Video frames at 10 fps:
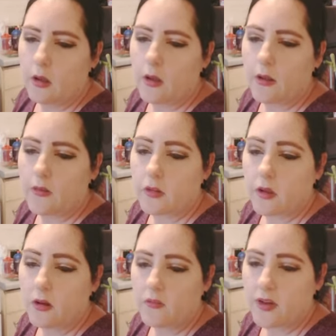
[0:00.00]
His
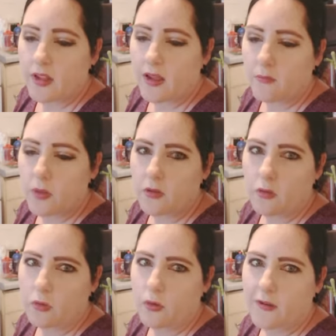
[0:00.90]
girlfriend gave me a
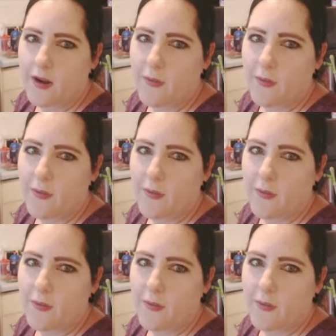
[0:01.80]
tour around